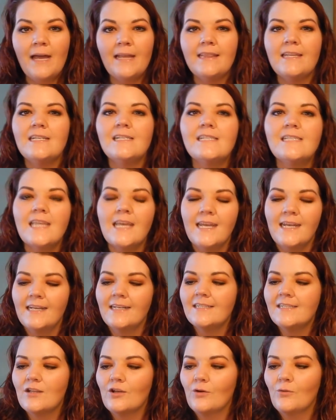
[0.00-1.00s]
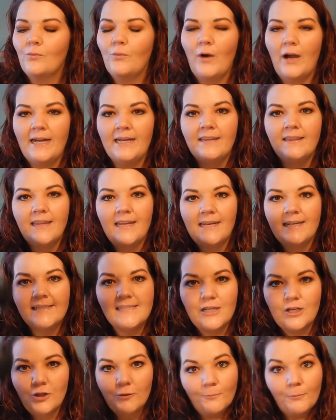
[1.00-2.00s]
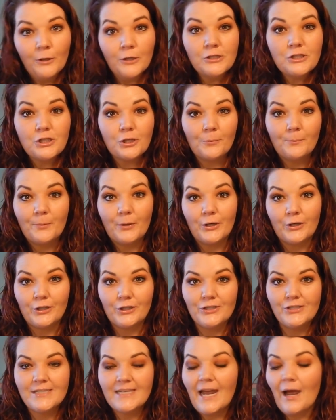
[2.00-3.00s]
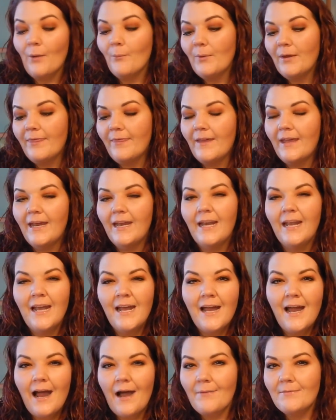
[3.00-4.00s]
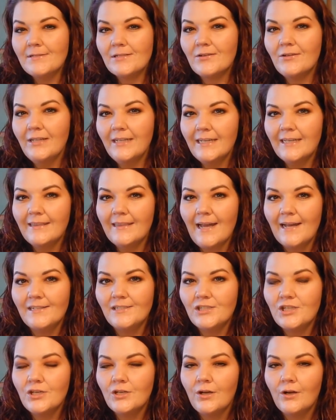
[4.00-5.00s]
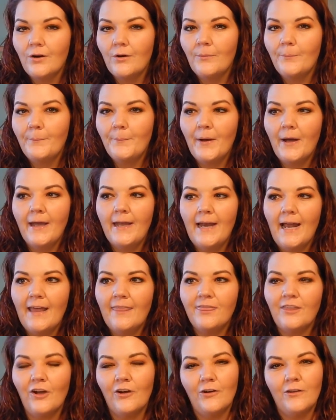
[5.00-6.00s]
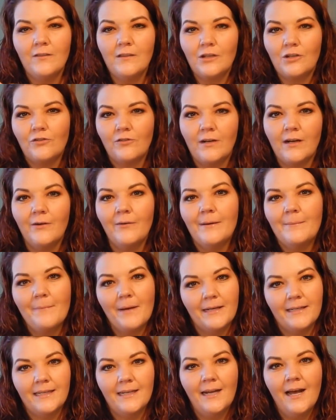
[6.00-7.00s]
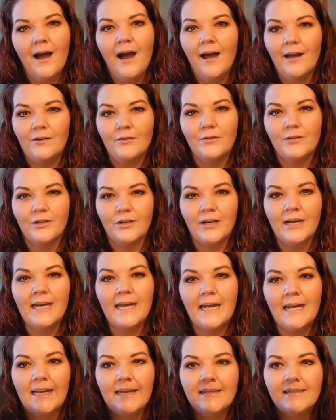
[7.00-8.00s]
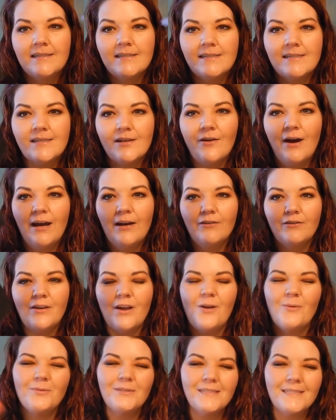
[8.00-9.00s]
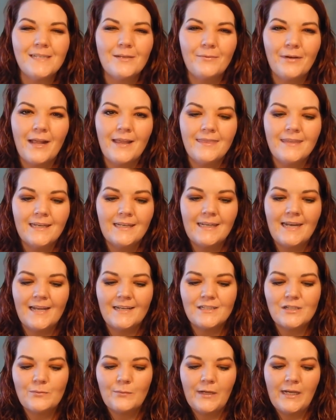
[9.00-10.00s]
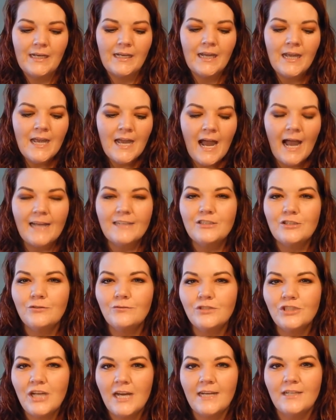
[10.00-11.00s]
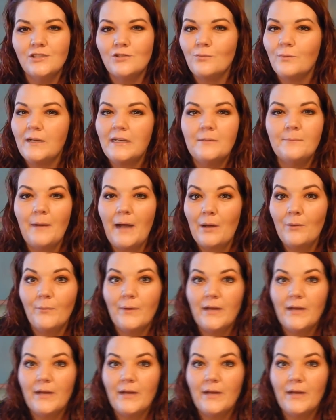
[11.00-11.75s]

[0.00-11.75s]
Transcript: had these things, they're white things and you push your burgers down with it. I was gonna get that too, but I thought on the grill it might get hot on your hand. So I don't know, we'll see what I think next week. I do change week by